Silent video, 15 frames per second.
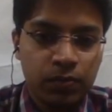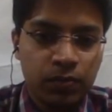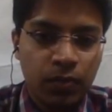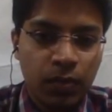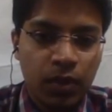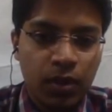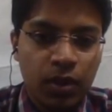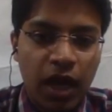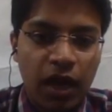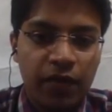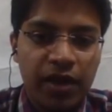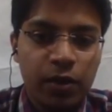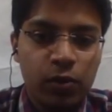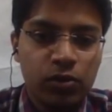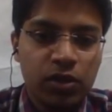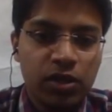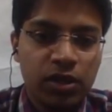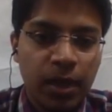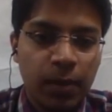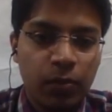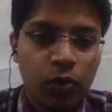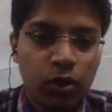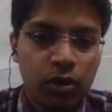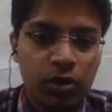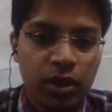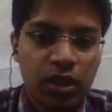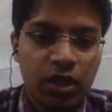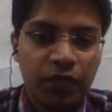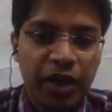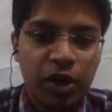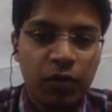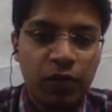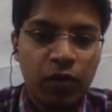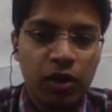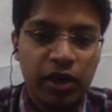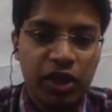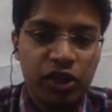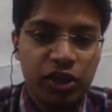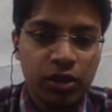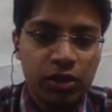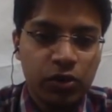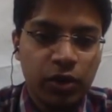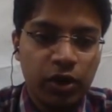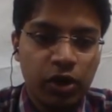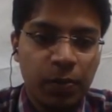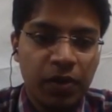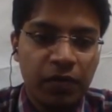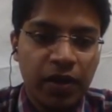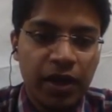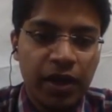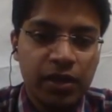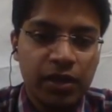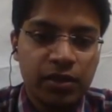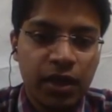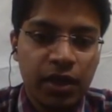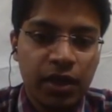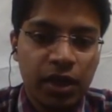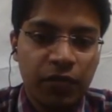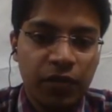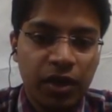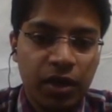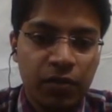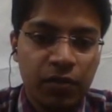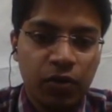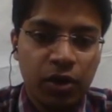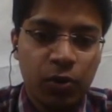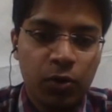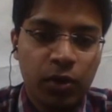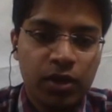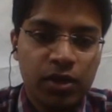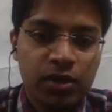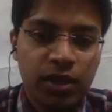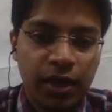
I will use the same book in the video for teaching, so it will be very easy and convenient for you to understand.